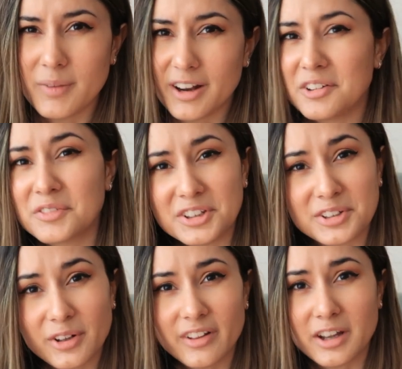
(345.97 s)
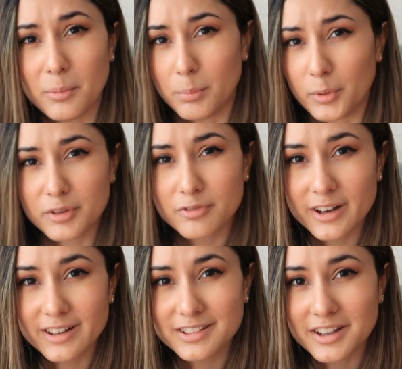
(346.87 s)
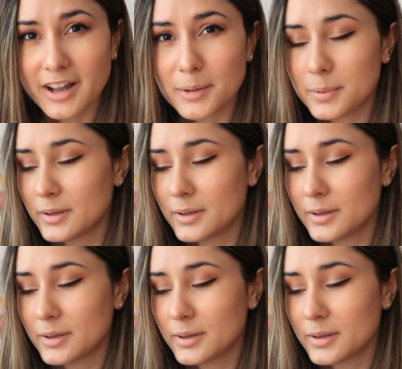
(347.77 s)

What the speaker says: I don't know if you'd call it like a boyfriend type